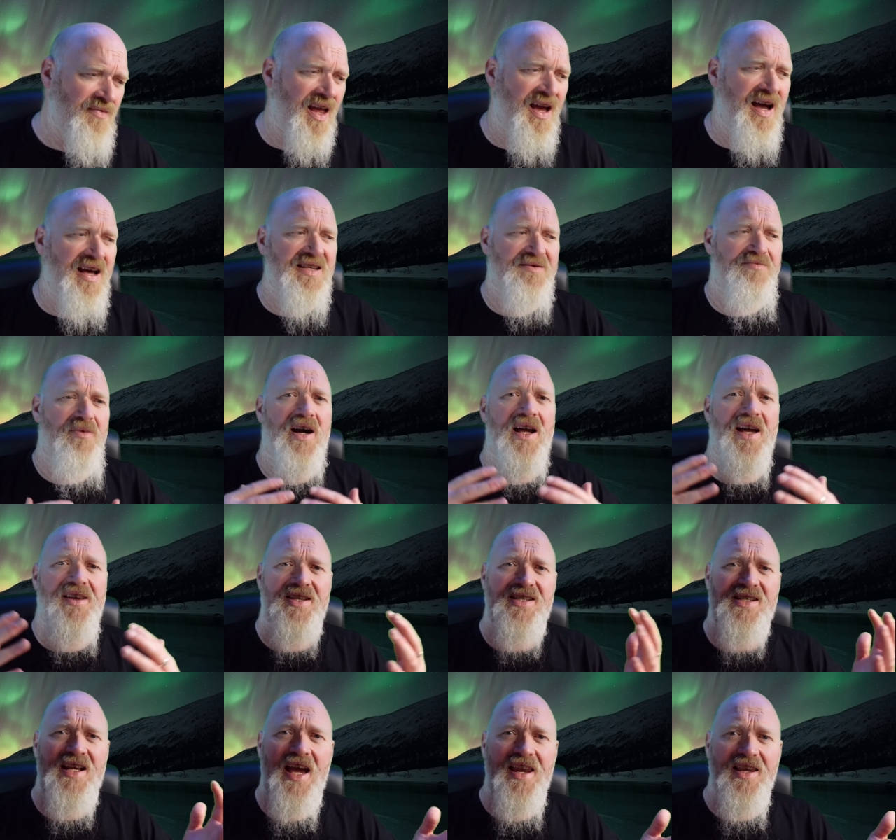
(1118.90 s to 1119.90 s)
As my
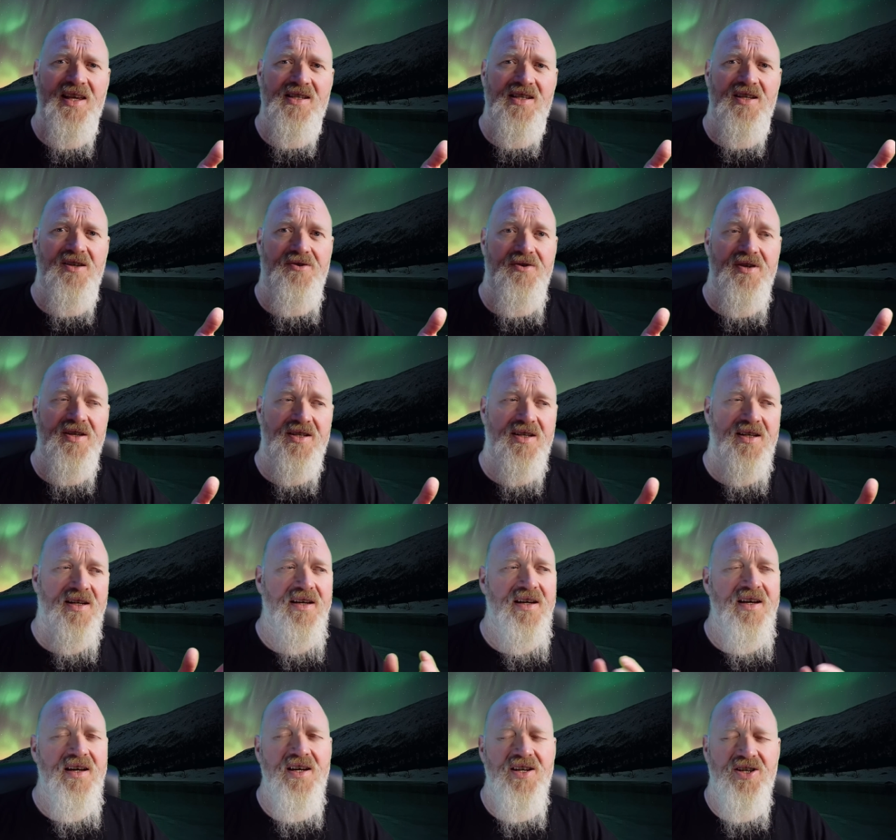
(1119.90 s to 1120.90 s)
understanding's increased,
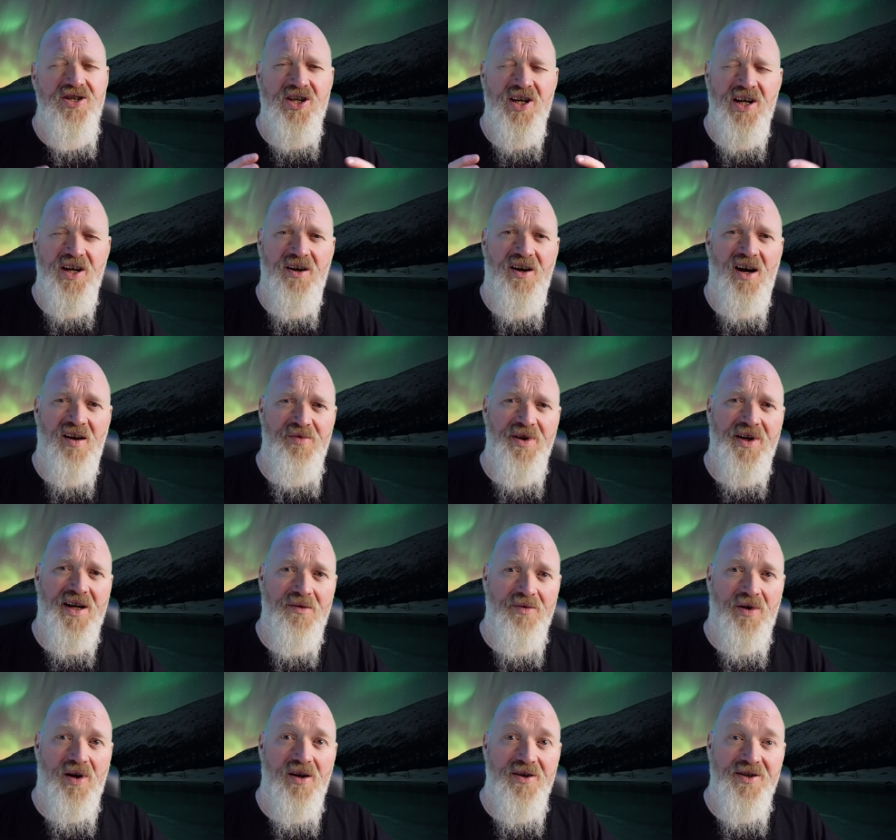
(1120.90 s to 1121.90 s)
she and I have
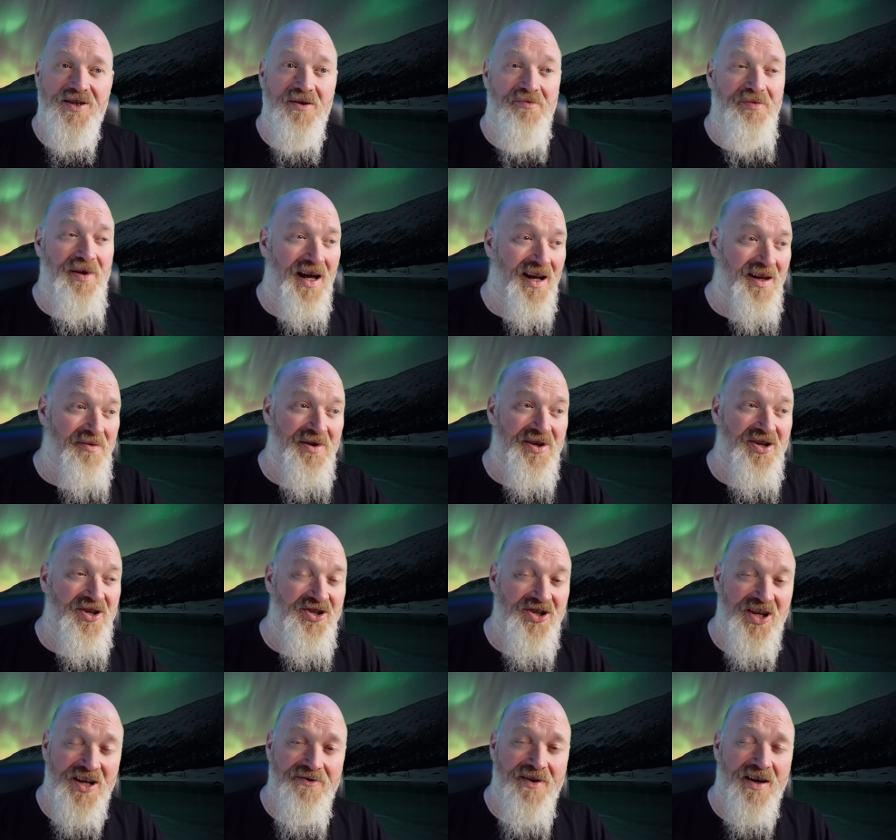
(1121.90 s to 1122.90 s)
become closer, partly because
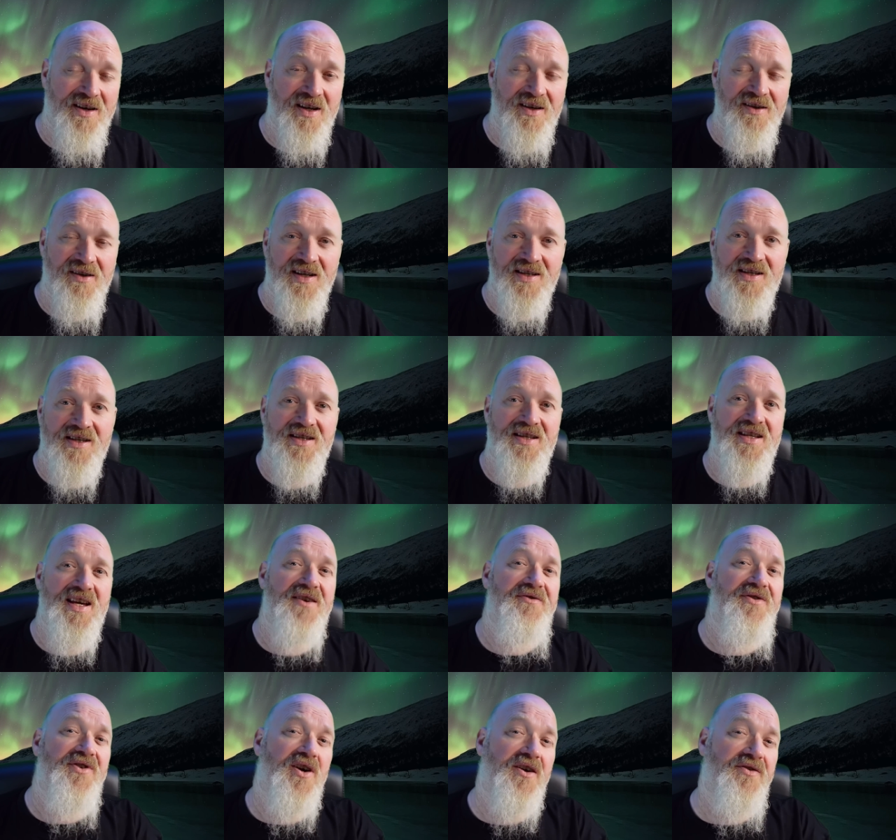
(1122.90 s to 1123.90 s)
she recognises the
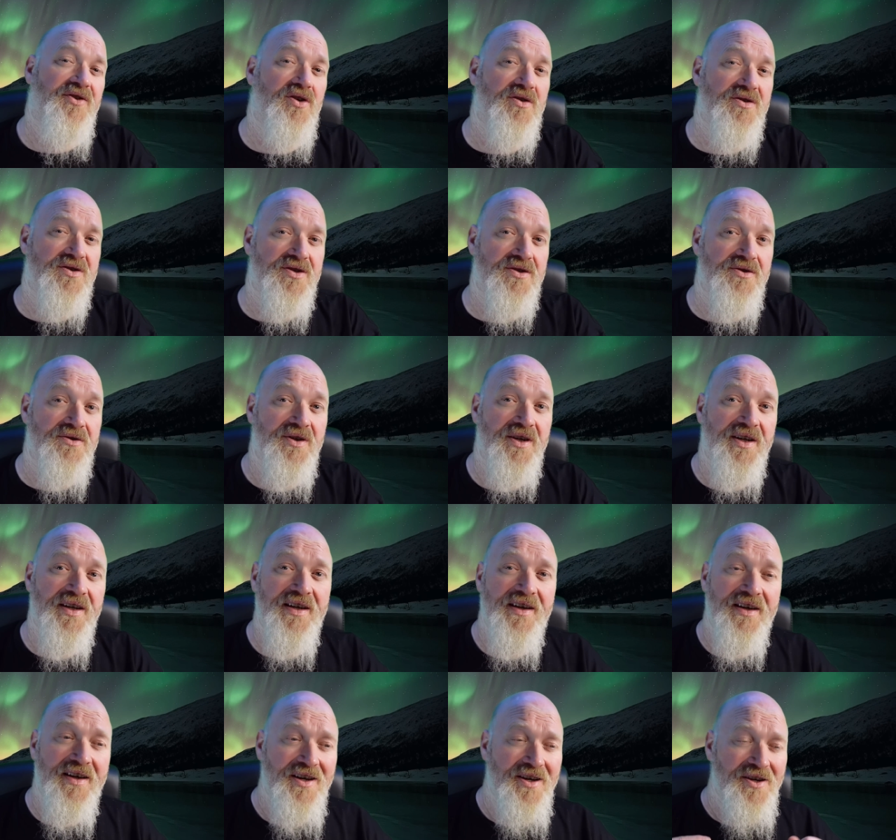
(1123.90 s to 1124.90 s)
effort I've gone to
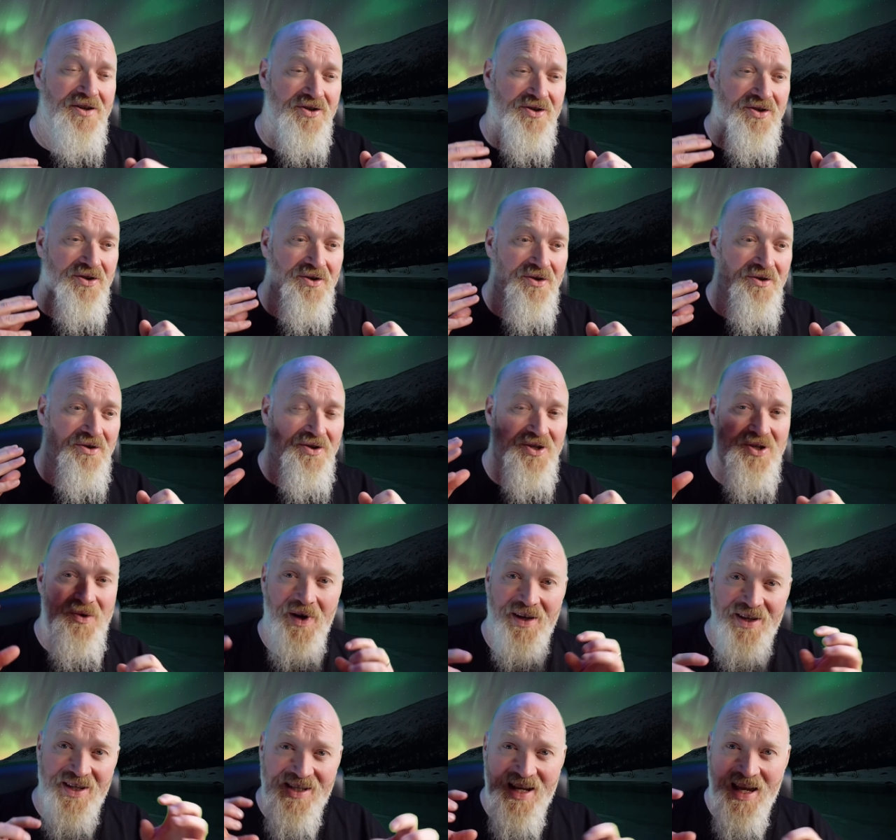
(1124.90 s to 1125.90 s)
to to
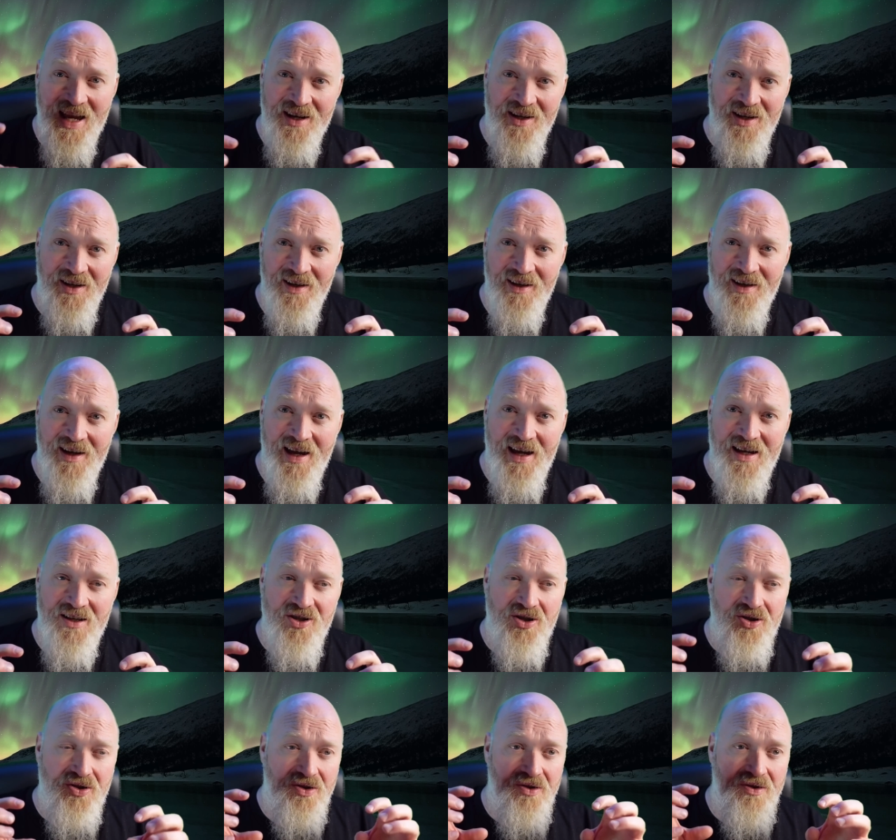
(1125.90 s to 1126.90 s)
understand her and
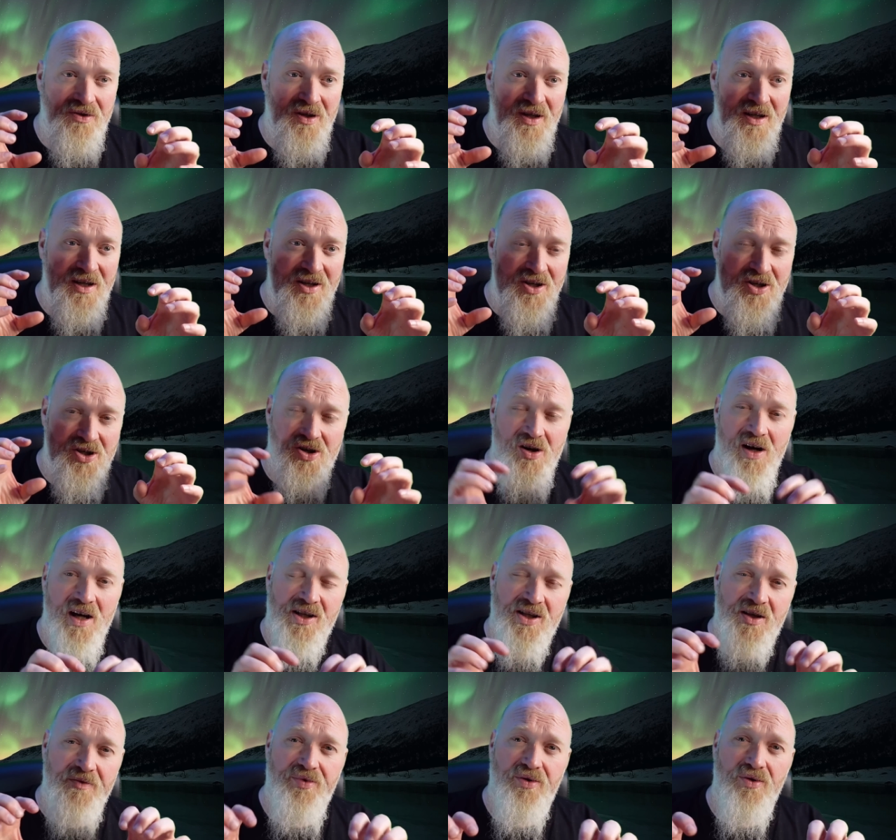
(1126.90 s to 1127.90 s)
to try
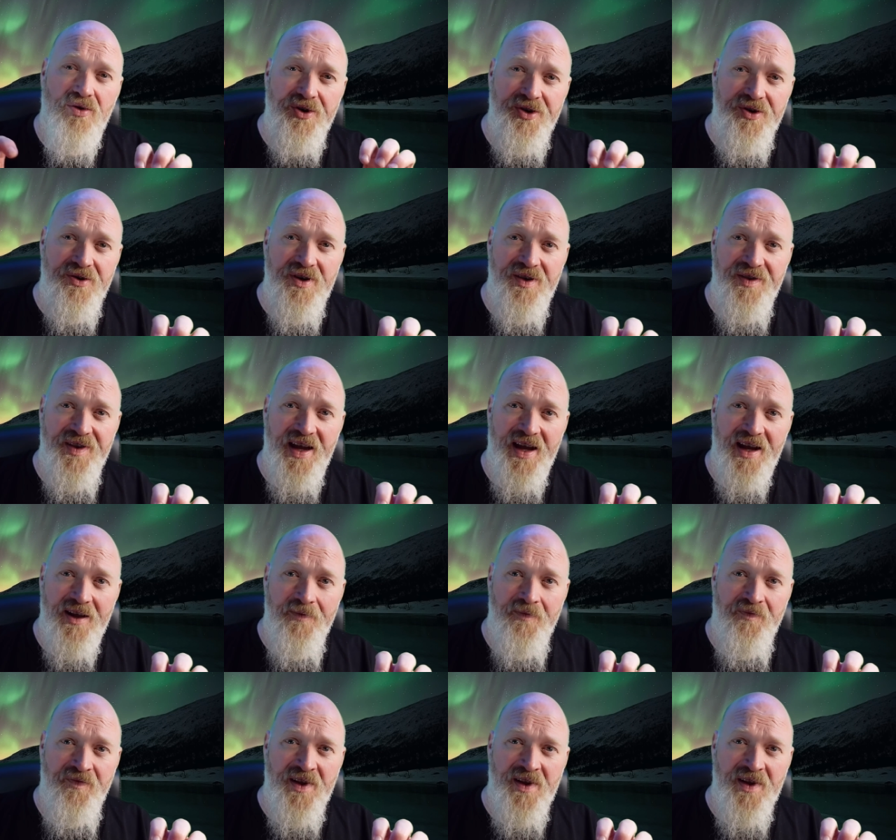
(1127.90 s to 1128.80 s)
and support her in that.